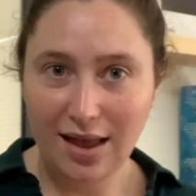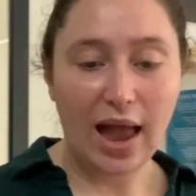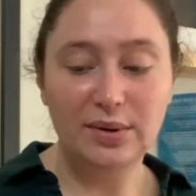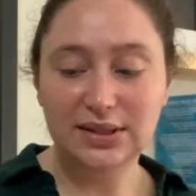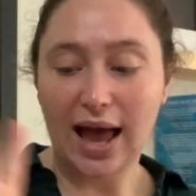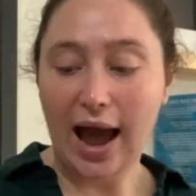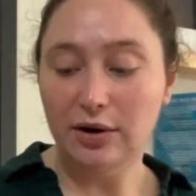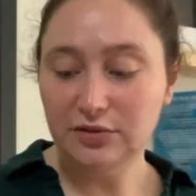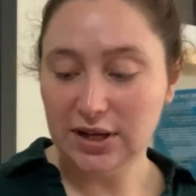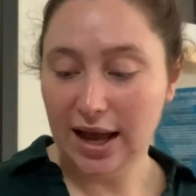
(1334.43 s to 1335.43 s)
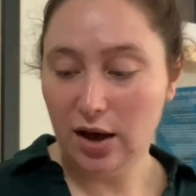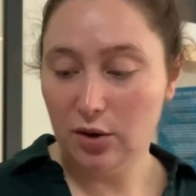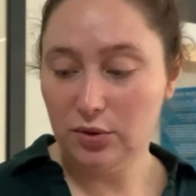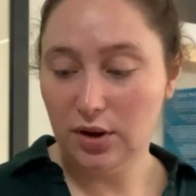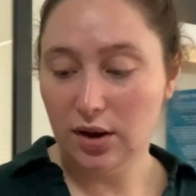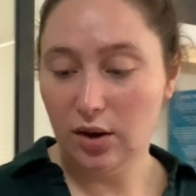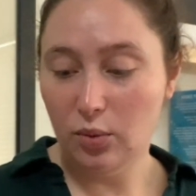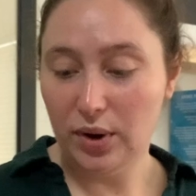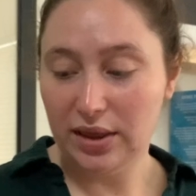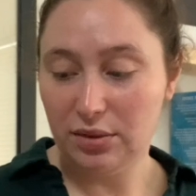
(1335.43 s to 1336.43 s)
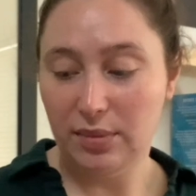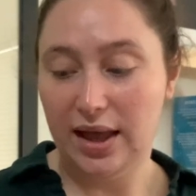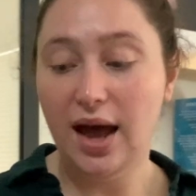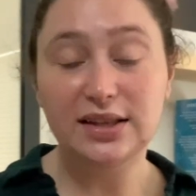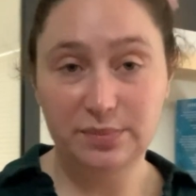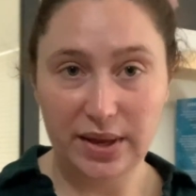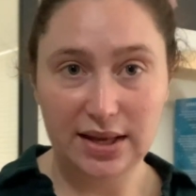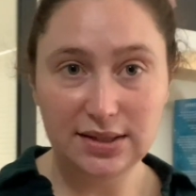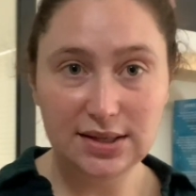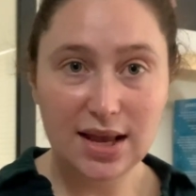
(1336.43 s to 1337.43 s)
I was out of town with my husband,